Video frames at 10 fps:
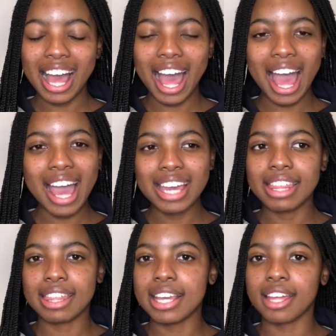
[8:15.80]
I
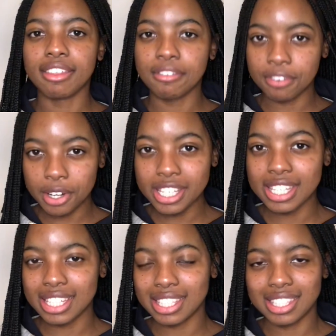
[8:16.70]
think the first
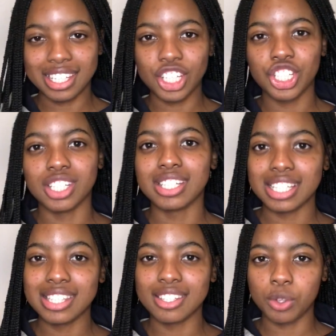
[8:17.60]
section in
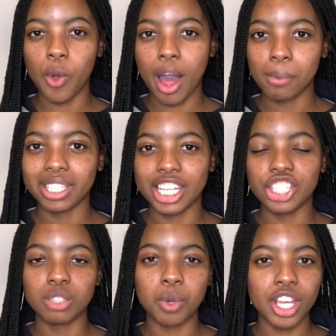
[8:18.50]
this whole application,
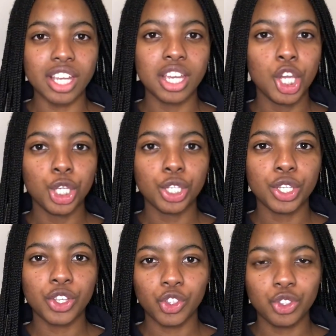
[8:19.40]
where
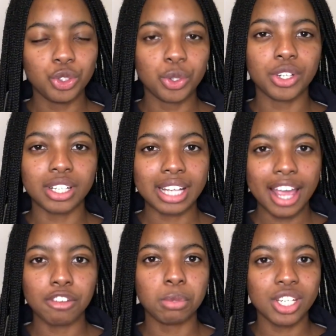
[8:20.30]
you're kind of
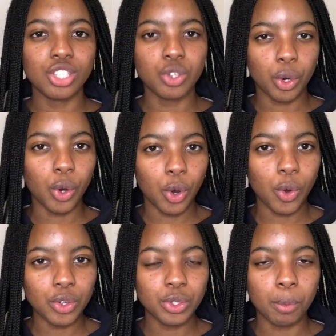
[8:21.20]
putting
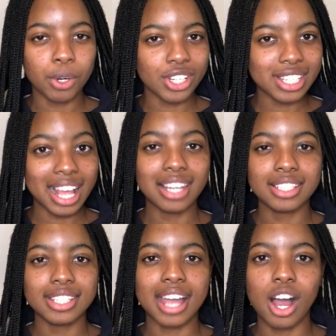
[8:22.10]
your
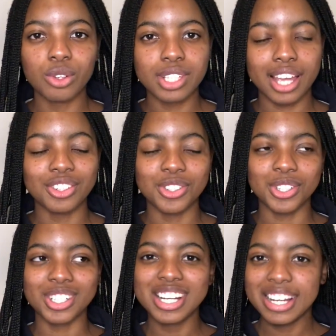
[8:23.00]
personality out, and you're
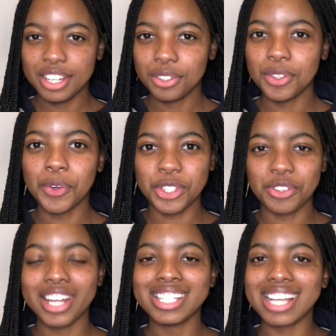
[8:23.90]

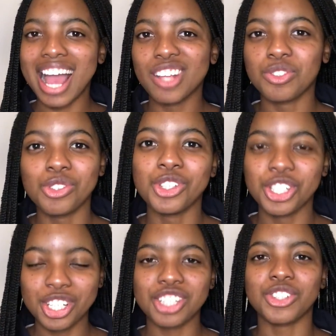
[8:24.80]
writing as you're
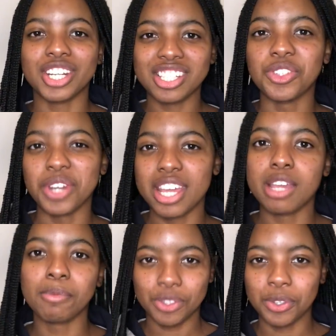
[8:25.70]
not just writing your name,
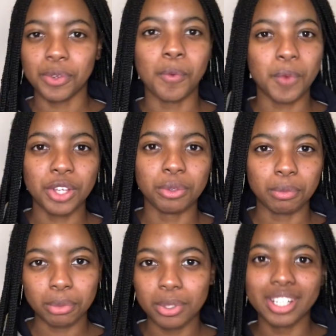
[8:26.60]
where you were
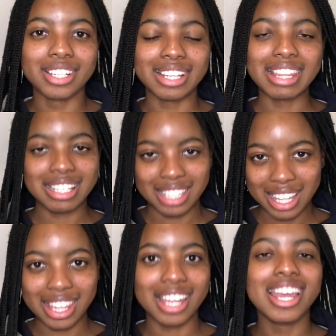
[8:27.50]
born and things like
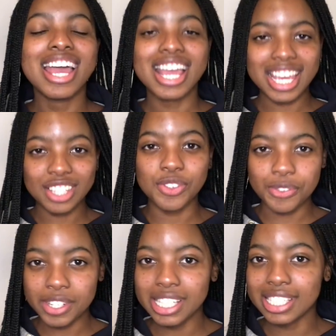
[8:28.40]
that. It's
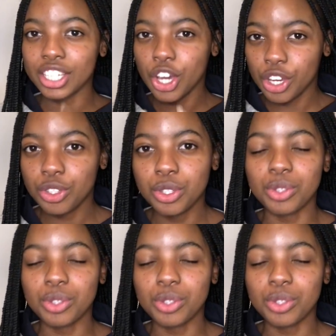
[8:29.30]
really you.